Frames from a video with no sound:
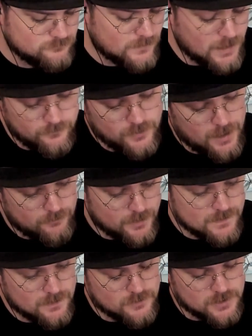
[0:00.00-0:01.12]
And if not, we can
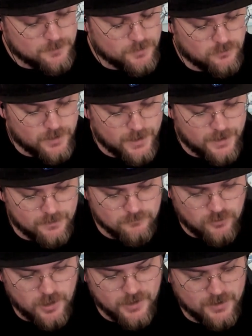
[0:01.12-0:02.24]
start chipping away at...
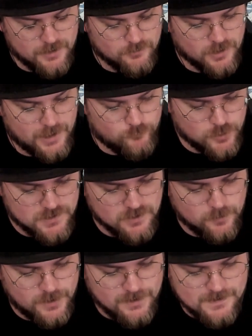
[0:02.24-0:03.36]
Well, I thought they were going to have Mewtwo,
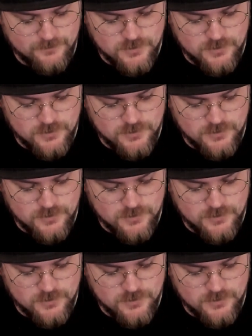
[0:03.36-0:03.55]
but I guess they have